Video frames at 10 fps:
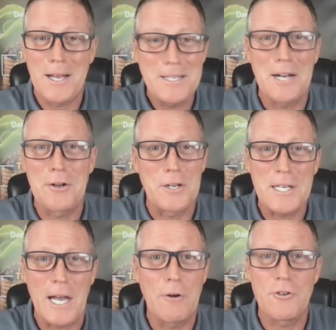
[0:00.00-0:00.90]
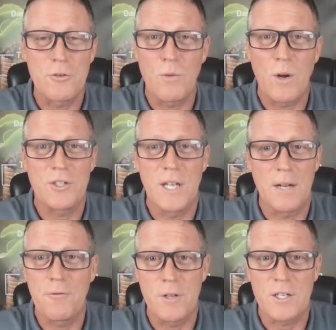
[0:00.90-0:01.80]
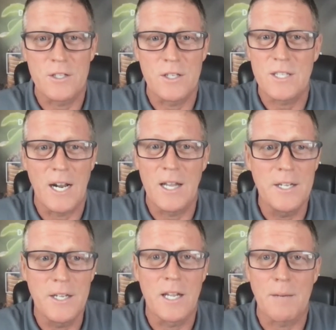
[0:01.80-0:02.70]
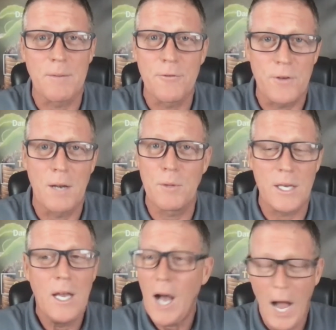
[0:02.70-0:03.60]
I sat on the couch and watched Netflix and decided I didn't like my family.